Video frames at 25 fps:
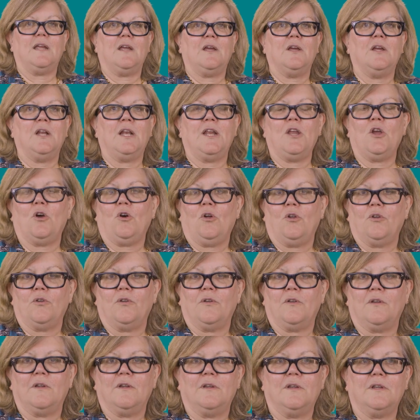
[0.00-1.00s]
Early
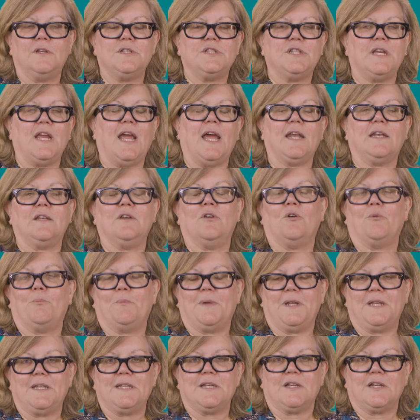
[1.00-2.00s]
on, she had not
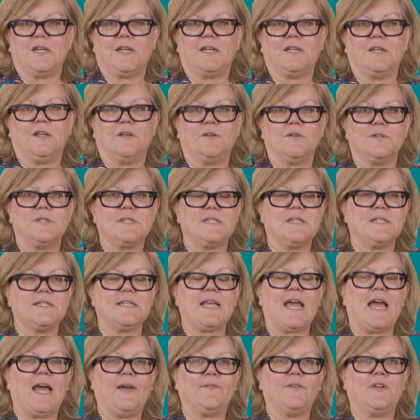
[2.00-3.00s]
been diagnosed as
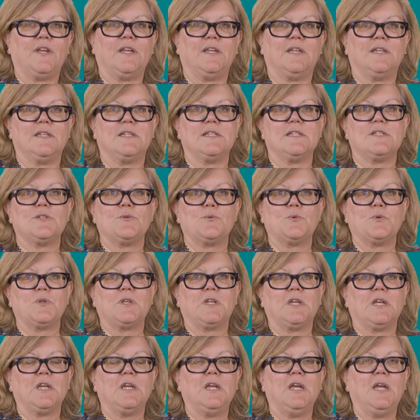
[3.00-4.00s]
having the
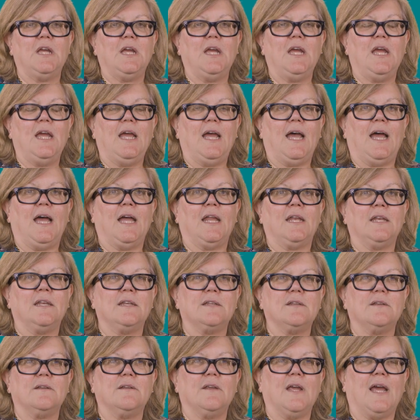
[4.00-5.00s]
disorder.
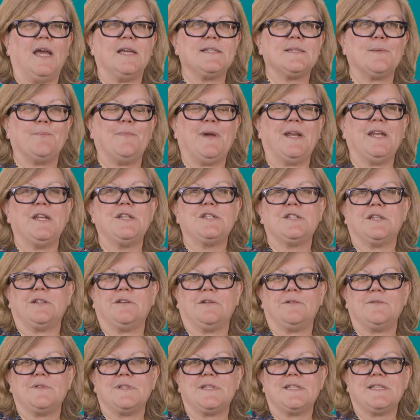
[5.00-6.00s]
And as a manager,
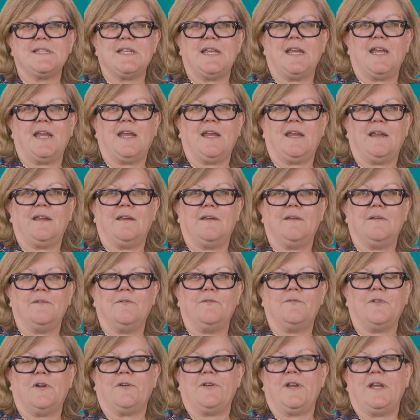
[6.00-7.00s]
I was seeing
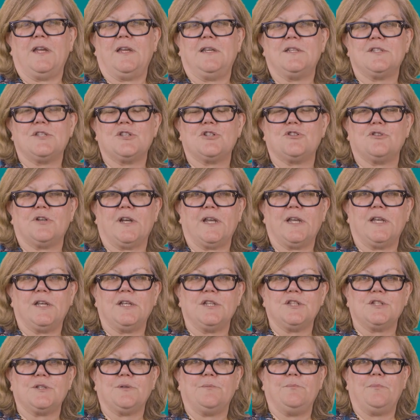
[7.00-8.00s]
very
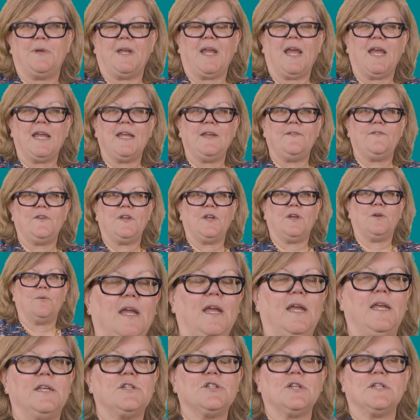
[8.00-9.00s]
strange behaviour.
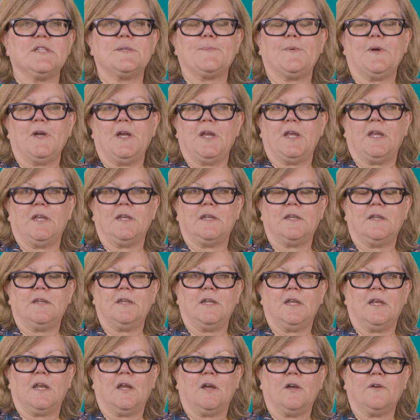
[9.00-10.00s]
It transpired
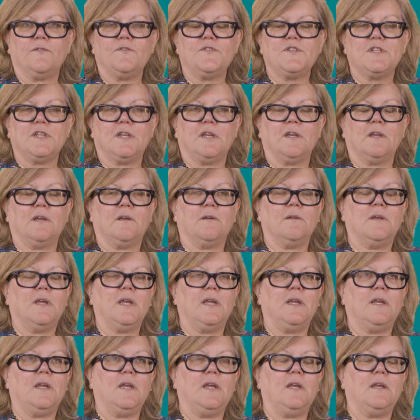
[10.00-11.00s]
that after
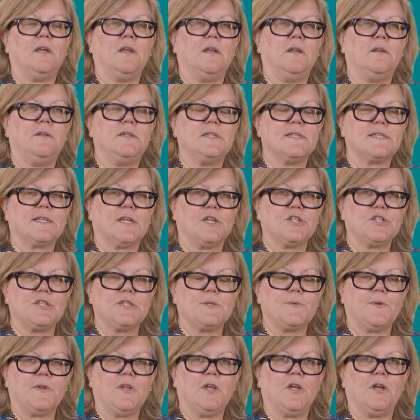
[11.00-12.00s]

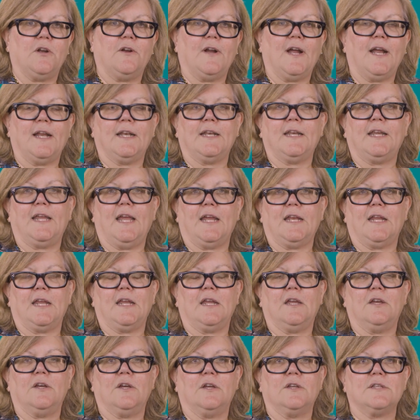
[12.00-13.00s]
discussions with her and
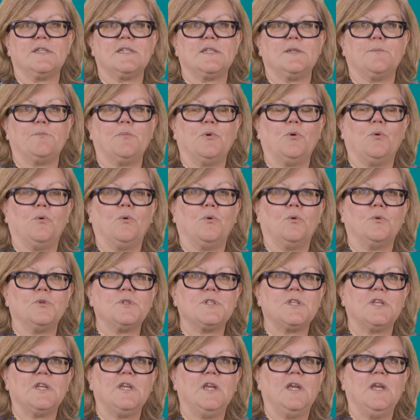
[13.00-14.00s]
getting her
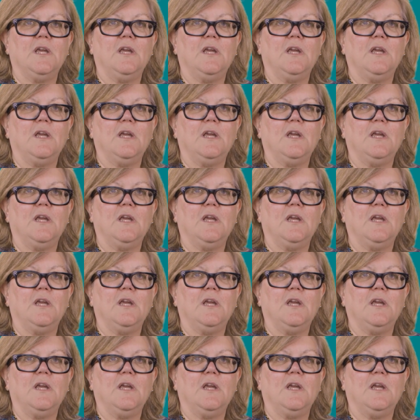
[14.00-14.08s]
support